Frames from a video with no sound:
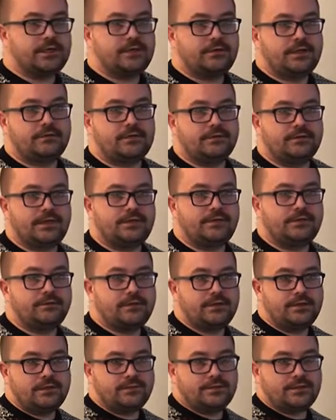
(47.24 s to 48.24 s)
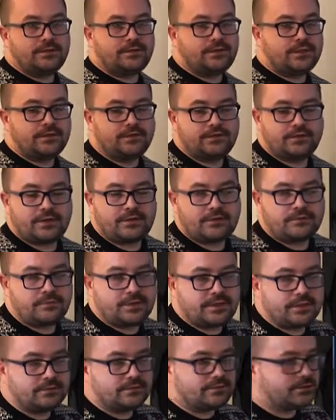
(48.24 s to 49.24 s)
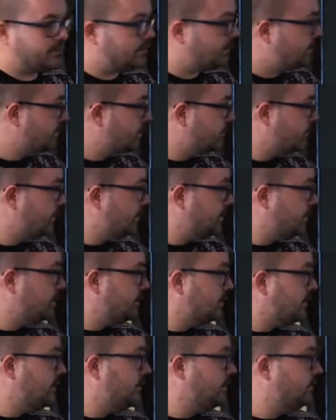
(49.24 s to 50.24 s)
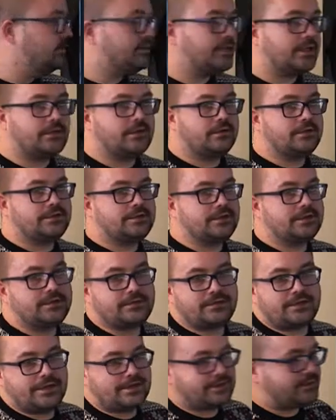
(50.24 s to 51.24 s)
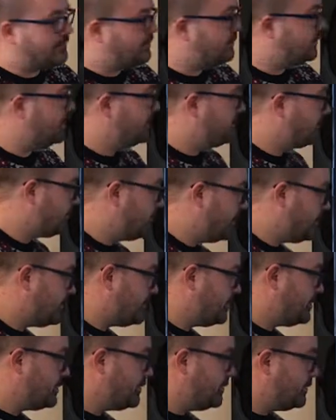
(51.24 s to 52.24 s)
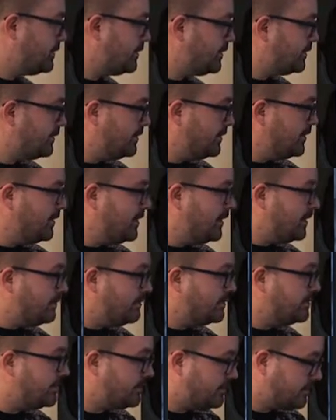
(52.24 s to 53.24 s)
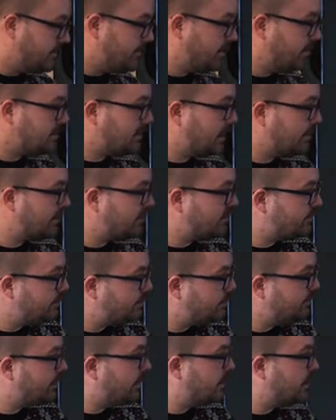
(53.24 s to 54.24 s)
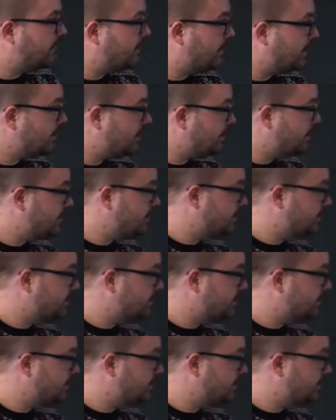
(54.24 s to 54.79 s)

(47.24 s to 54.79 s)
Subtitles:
unit within the University of South Wales called the Clinical Technology and Diagnostics Research Unit, which is the first time I've spelt that correctly in a